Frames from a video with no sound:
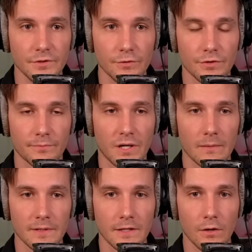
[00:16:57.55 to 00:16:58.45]
You should
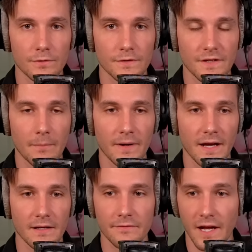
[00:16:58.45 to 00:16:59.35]
probably go to some
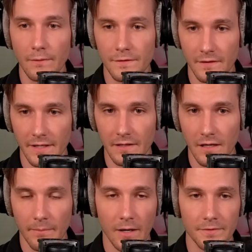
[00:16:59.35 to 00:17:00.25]
kind of counseling
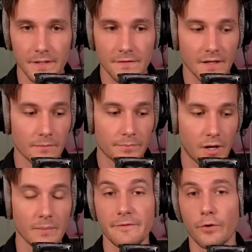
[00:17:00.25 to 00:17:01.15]
about this, and
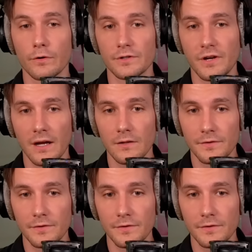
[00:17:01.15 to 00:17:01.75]
probably for your child